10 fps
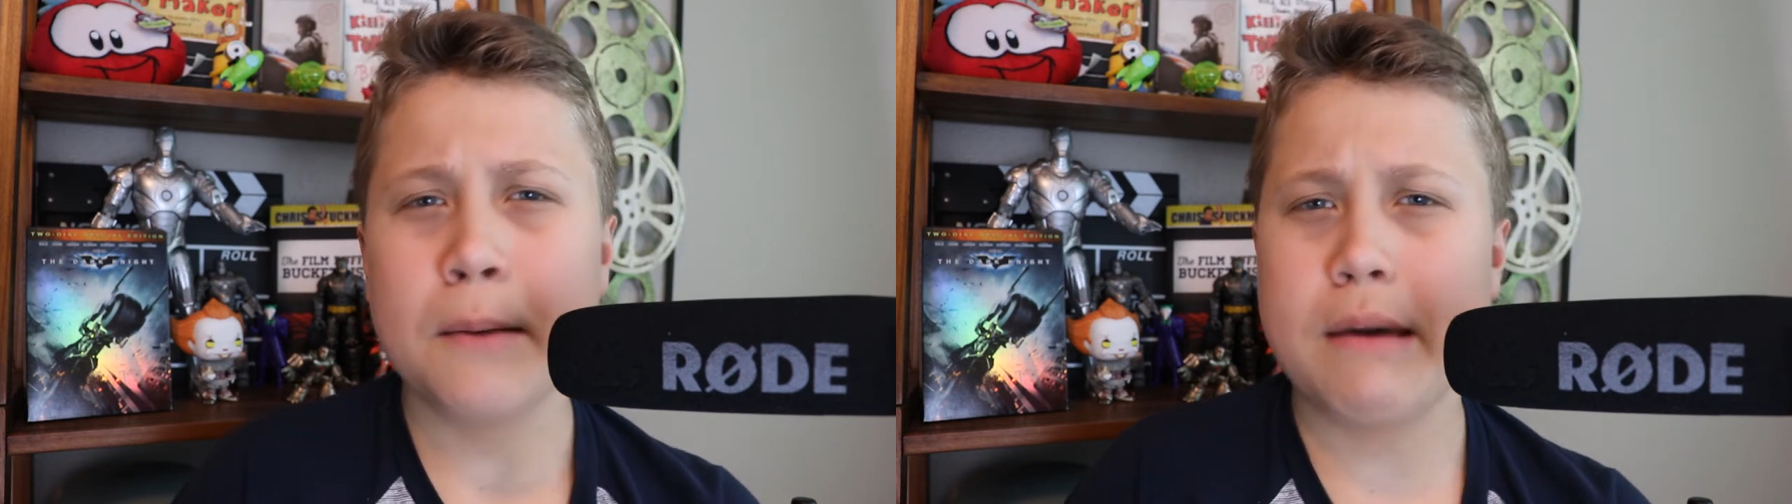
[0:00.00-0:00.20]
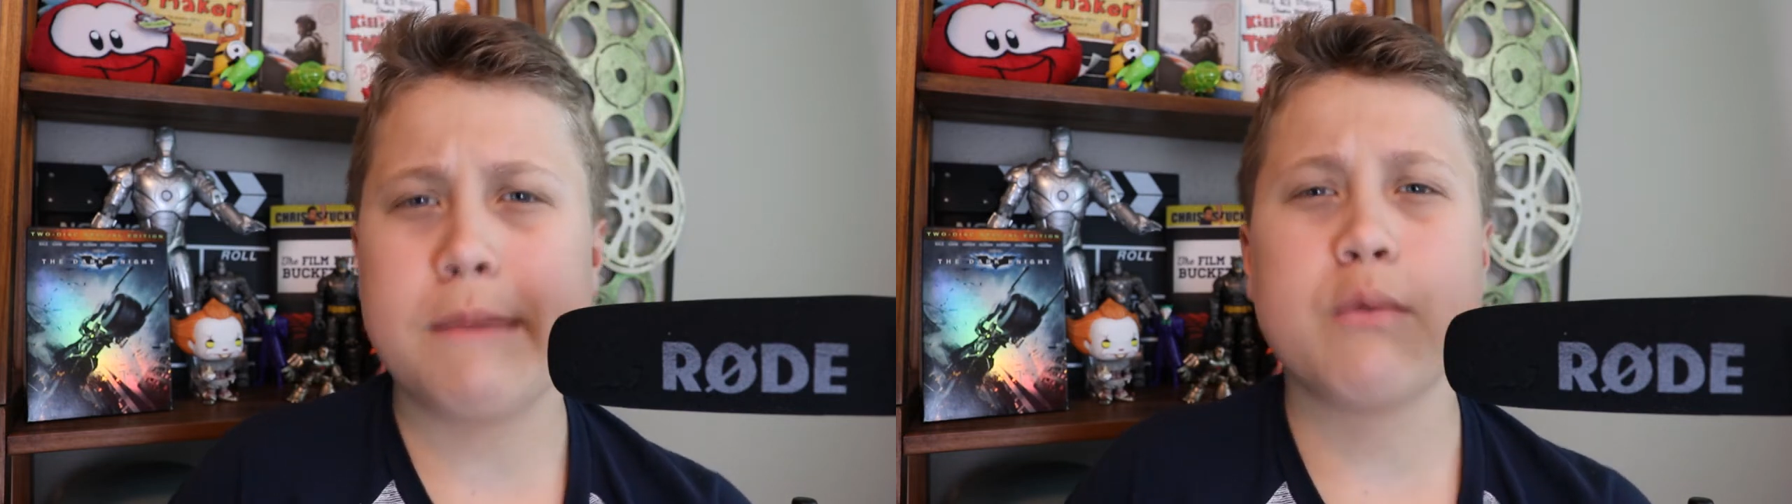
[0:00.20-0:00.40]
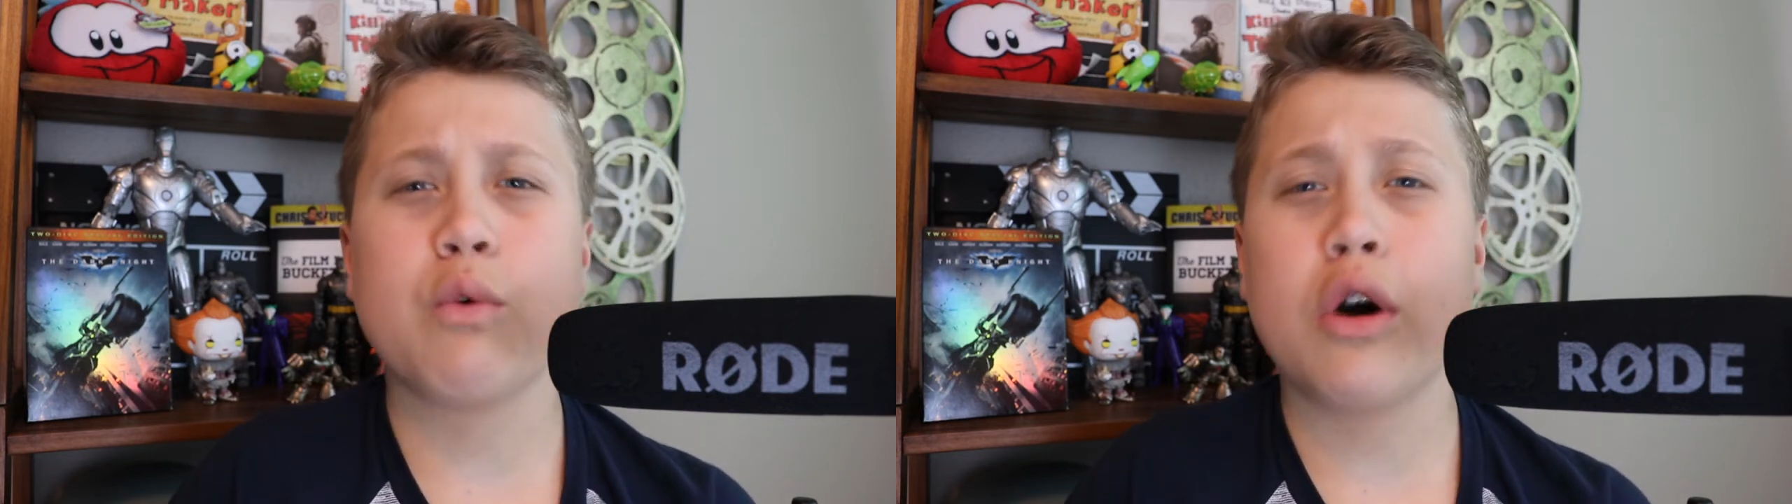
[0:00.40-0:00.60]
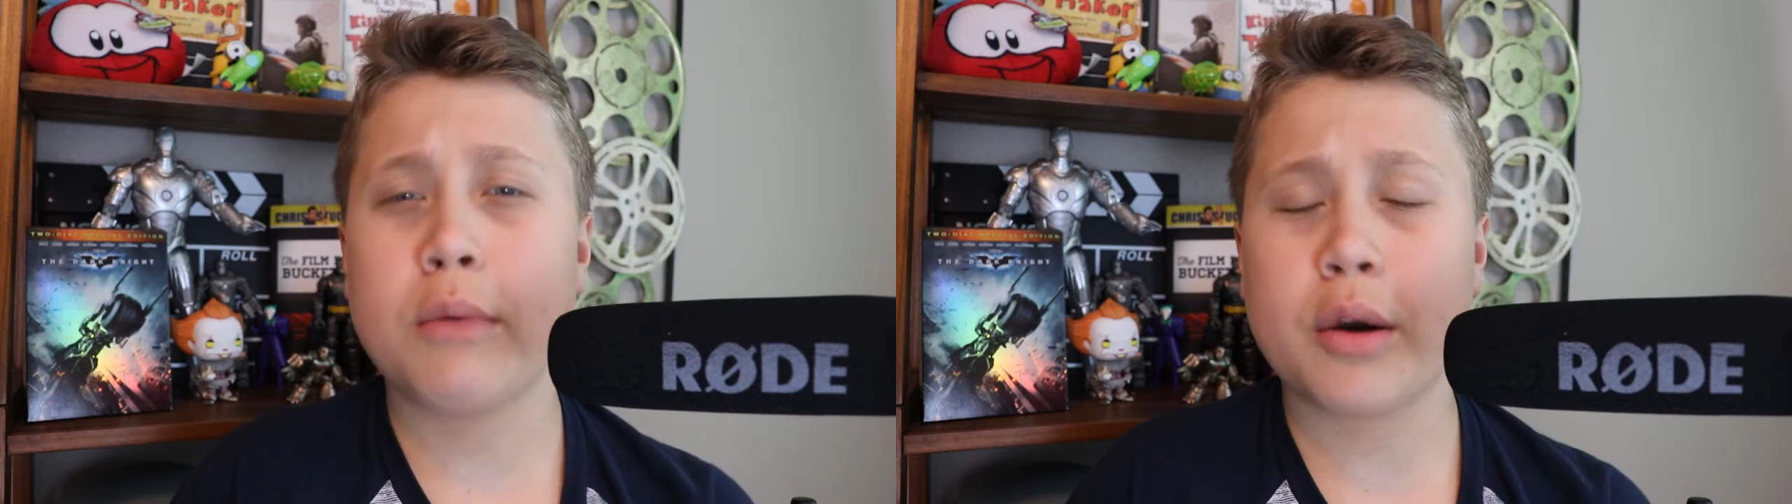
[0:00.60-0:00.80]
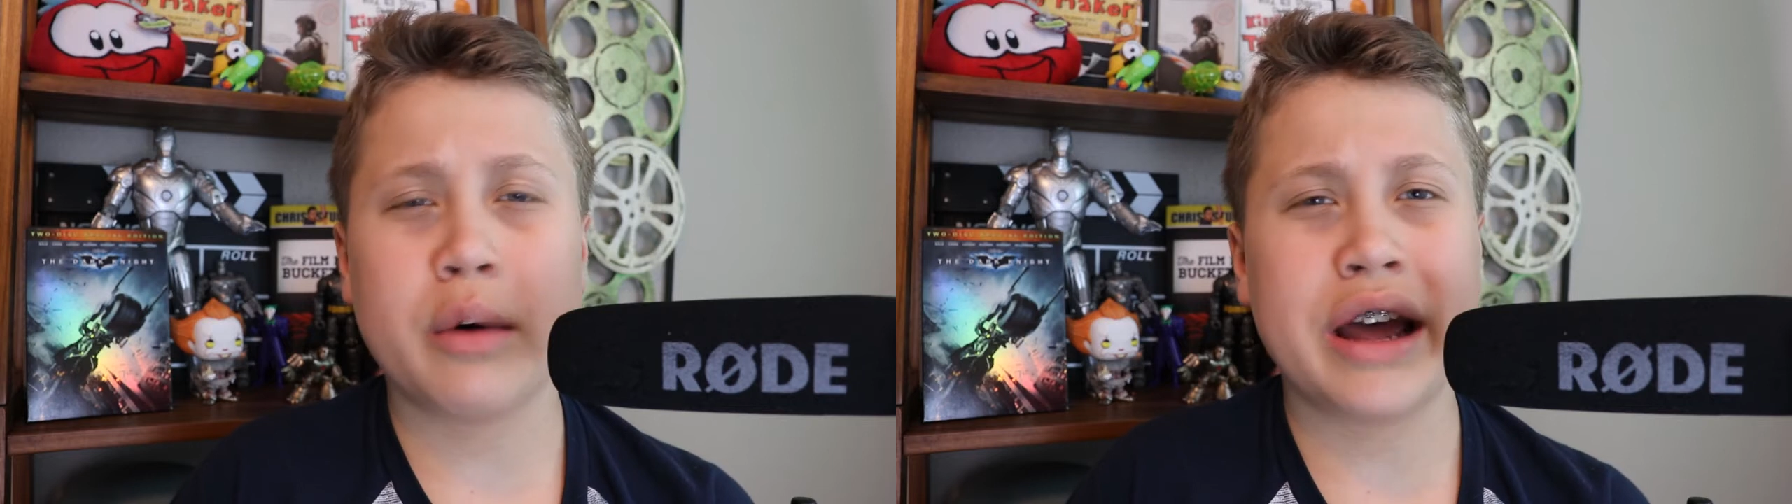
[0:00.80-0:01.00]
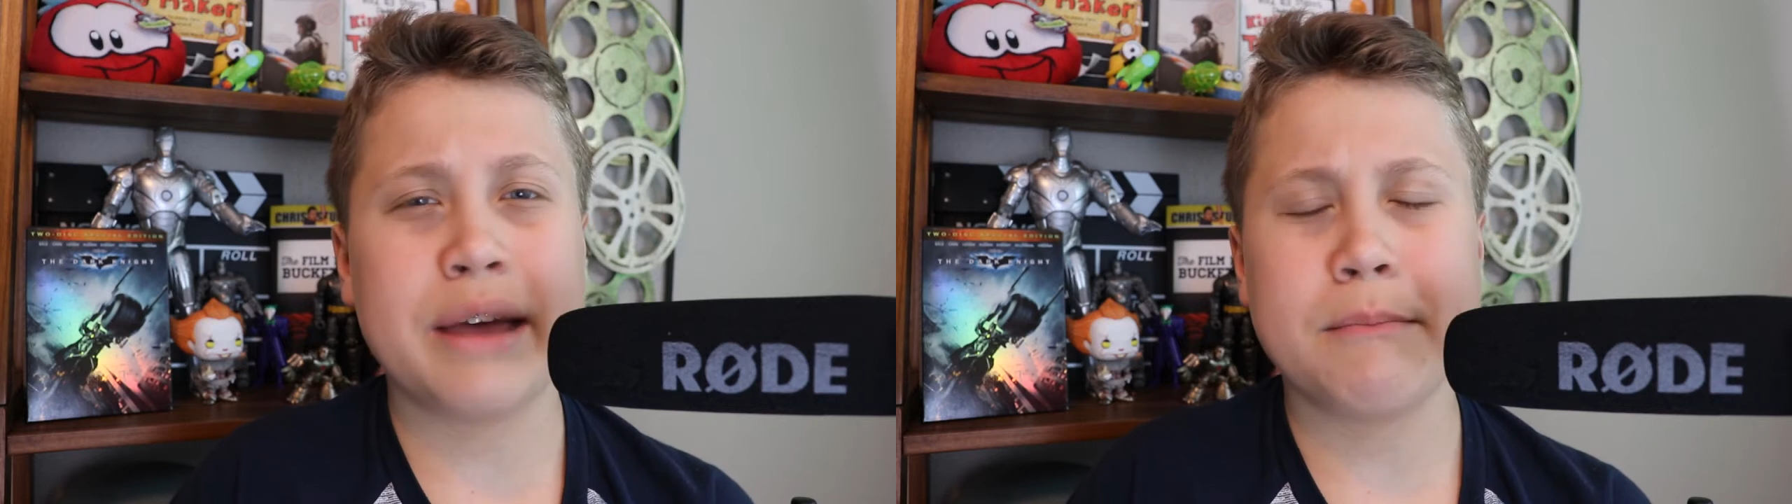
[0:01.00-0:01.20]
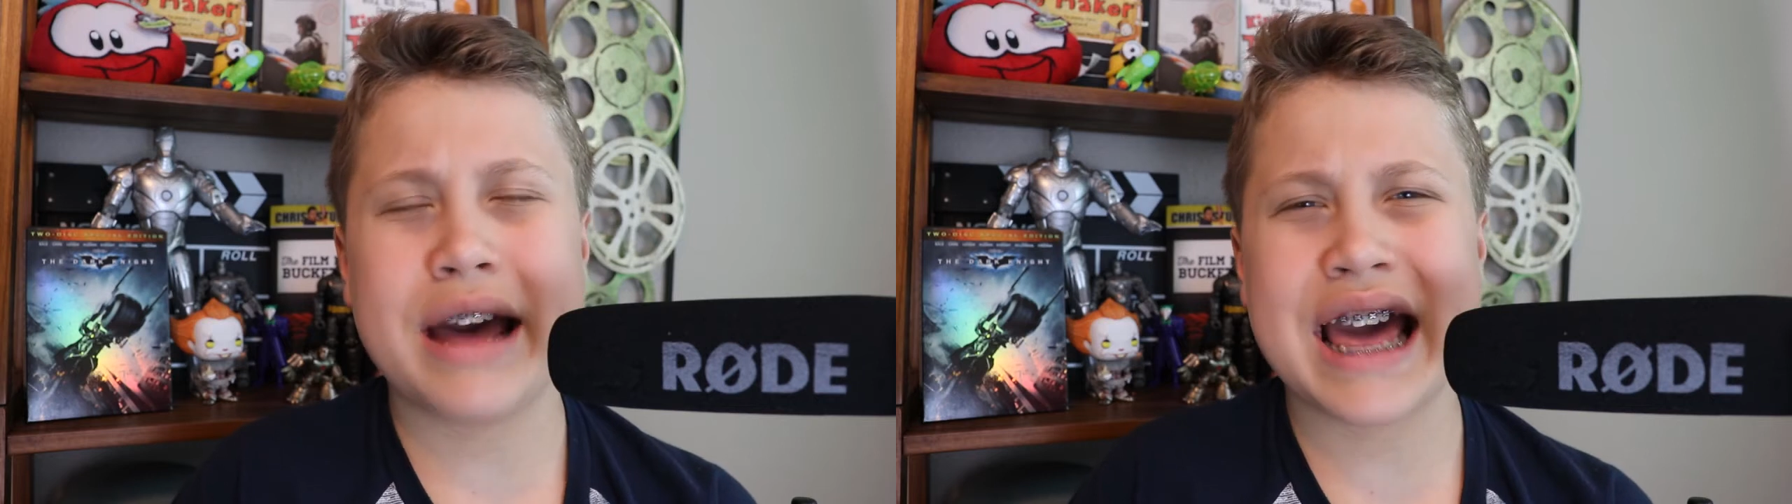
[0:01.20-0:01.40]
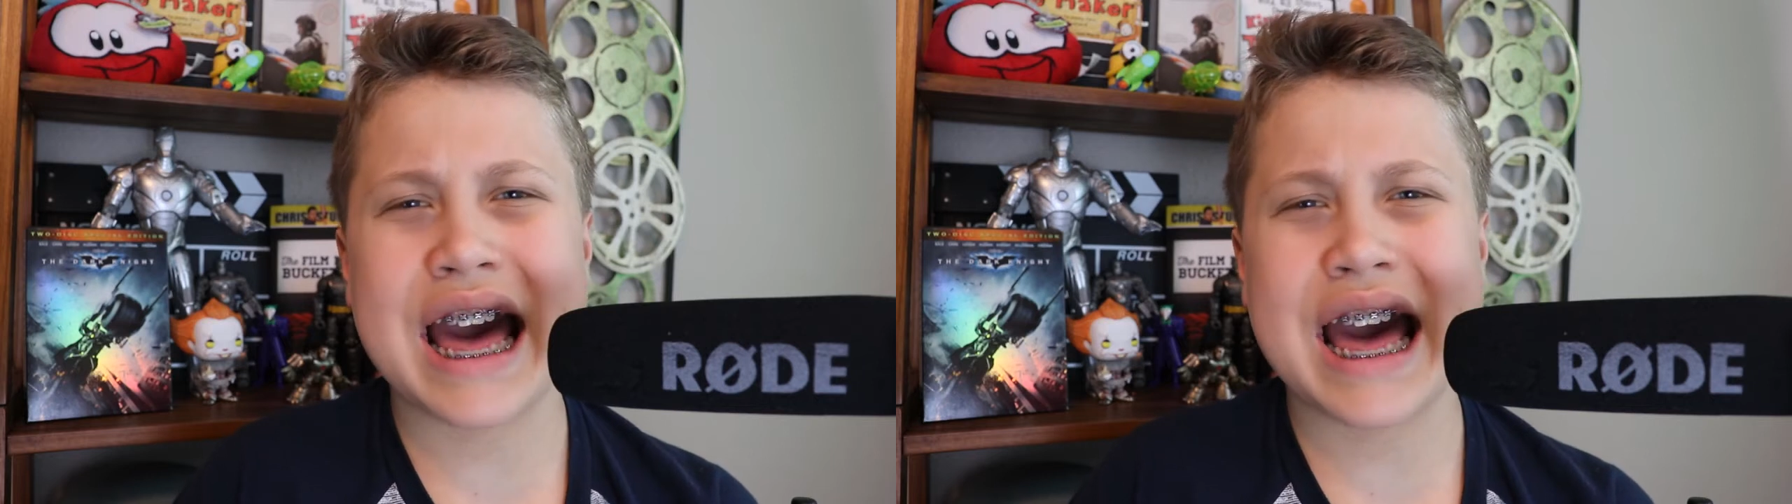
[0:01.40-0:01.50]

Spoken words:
Maybe Walmart might.